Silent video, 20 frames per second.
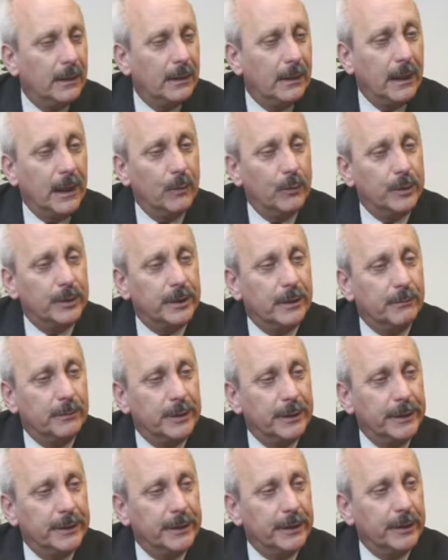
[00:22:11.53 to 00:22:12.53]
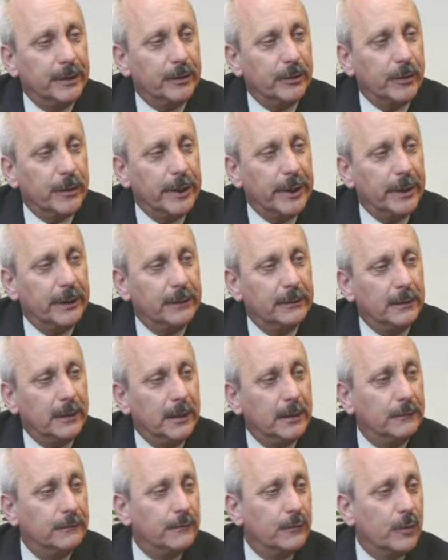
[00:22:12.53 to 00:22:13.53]
I would completely agree.
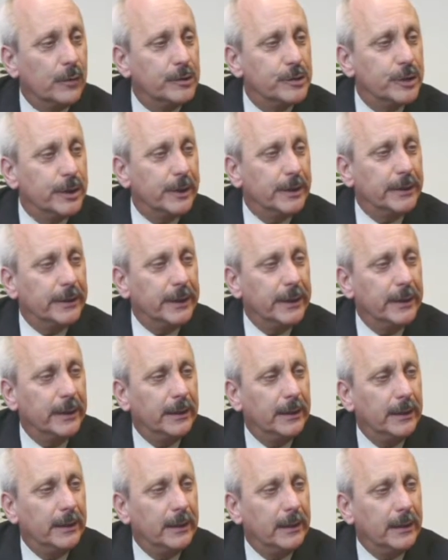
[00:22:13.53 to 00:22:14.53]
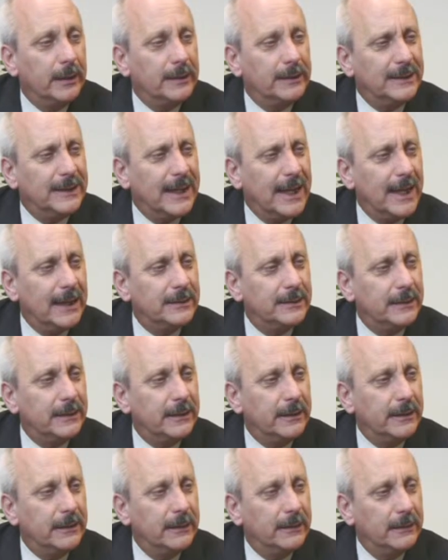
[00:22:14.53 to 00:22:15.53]
Unfortunately, not
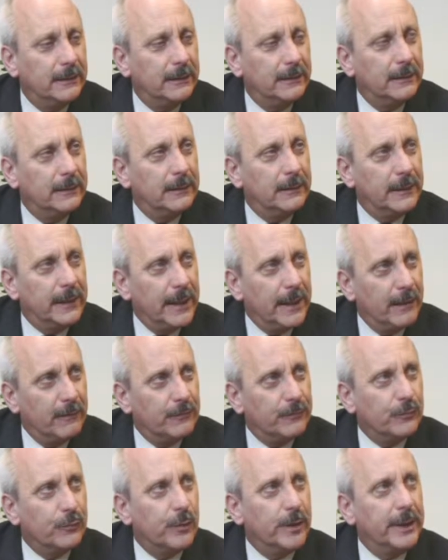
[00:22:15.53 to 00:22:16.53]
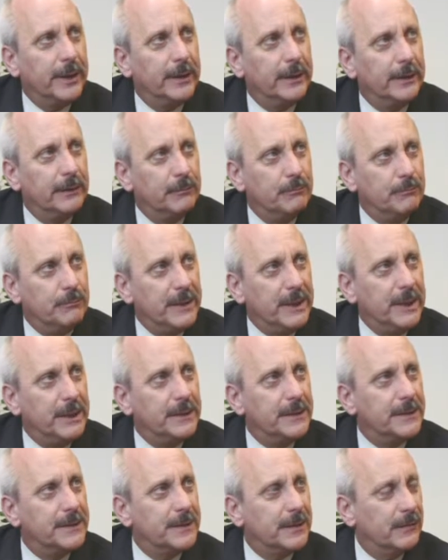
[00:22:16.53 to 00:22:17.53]
every
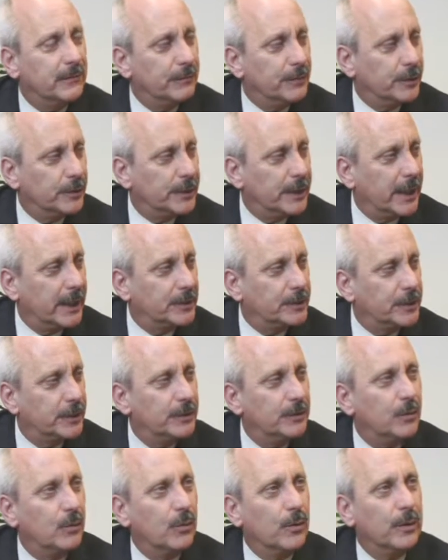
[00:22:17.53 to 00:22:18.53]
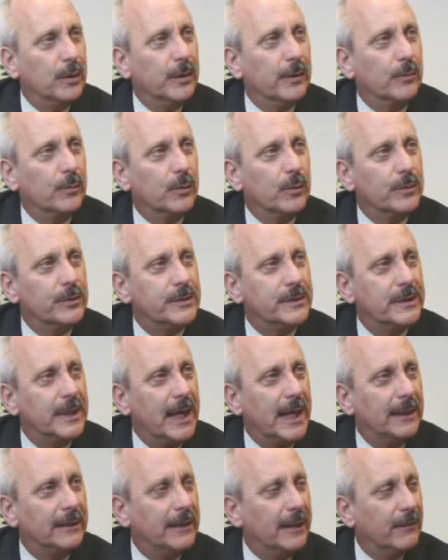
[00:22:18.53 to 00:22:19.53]
means of protection, or in other words,
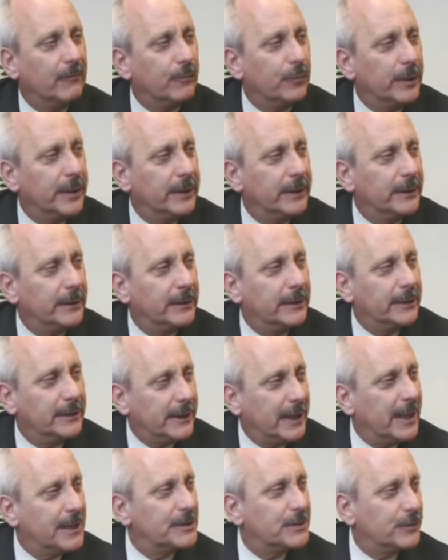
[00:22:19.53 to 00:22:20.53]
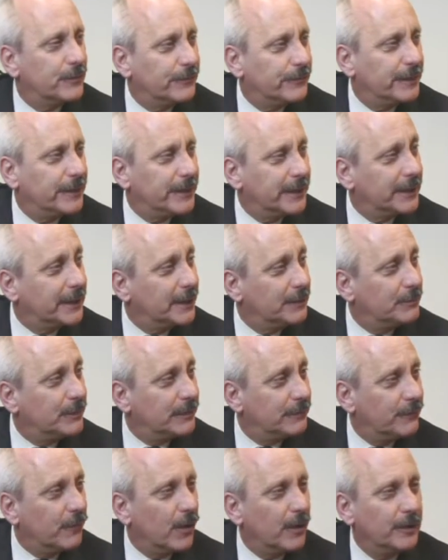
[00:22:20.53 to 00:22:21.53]
not every catastrophe that can
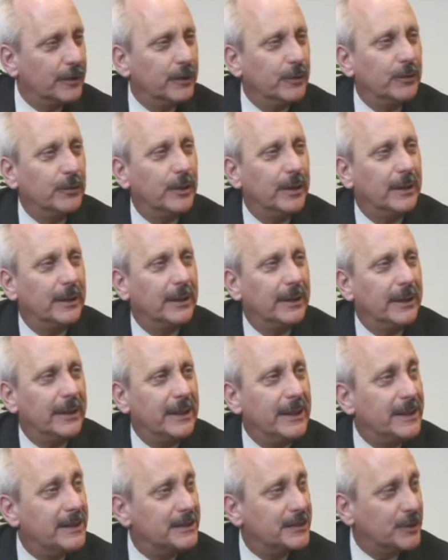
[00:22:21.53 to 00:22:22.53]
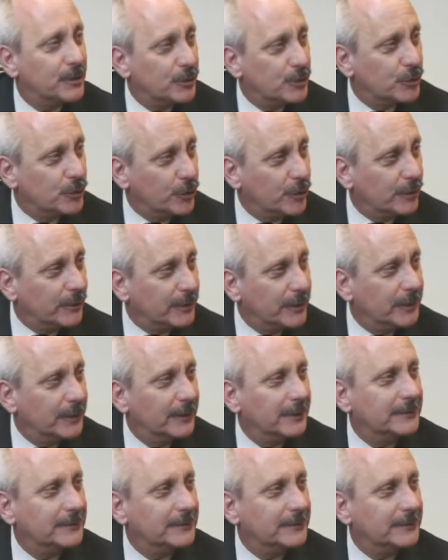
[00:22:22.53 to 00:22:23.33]
befall you, is insurable.